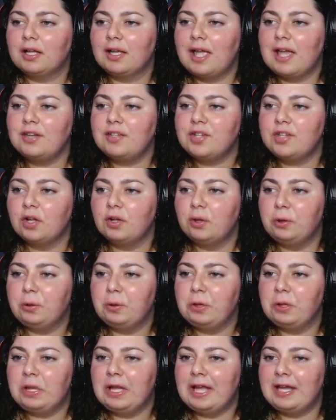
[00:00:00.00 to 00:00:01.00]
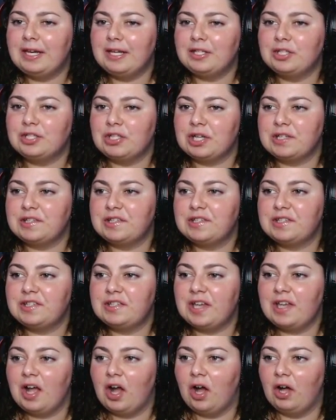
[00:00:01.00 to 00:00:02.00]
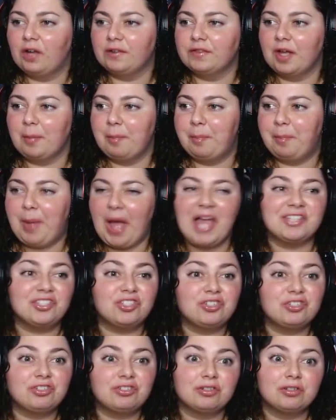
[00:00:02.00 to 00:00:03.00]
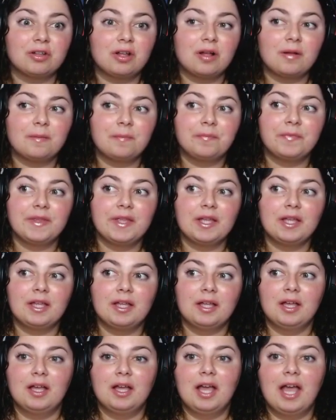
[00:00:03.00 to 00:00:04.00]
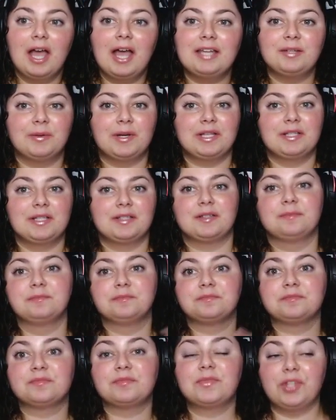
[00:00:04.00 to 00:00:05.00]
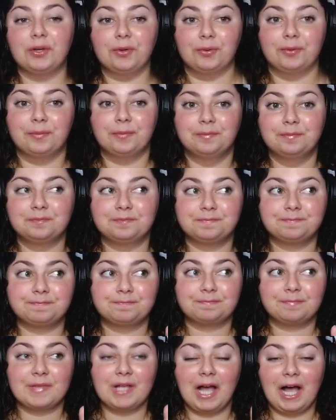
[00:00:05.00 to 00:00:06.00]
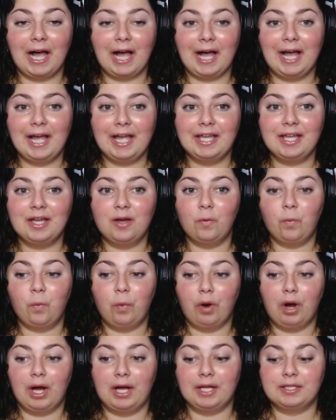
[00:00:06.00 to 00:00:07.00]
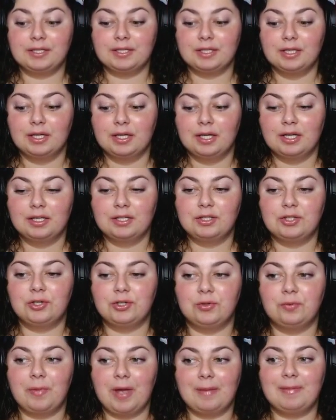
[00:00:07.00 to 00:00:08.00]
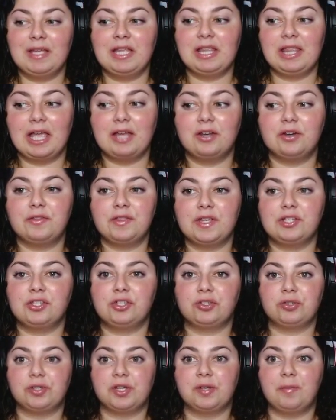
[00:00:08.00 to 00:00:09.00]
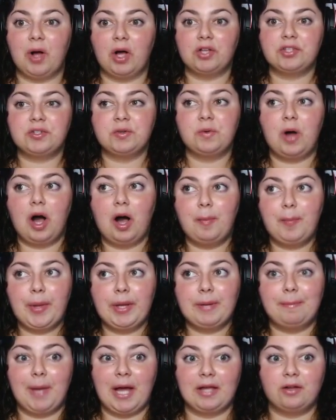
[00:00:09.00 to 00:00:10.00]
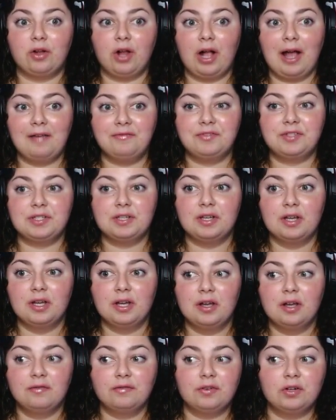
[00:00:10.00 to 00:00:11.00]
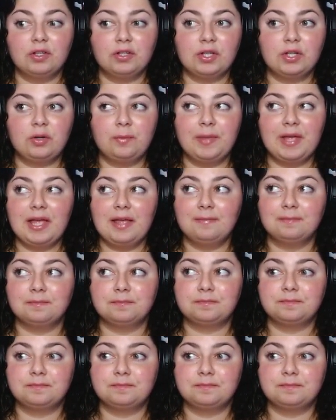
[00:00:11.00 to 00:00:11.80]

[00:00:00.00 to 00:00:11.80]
Can't a lady just sit on the bench? Anyways, dude, I want to maybe later this stream also hop on Minecraft for a little bit.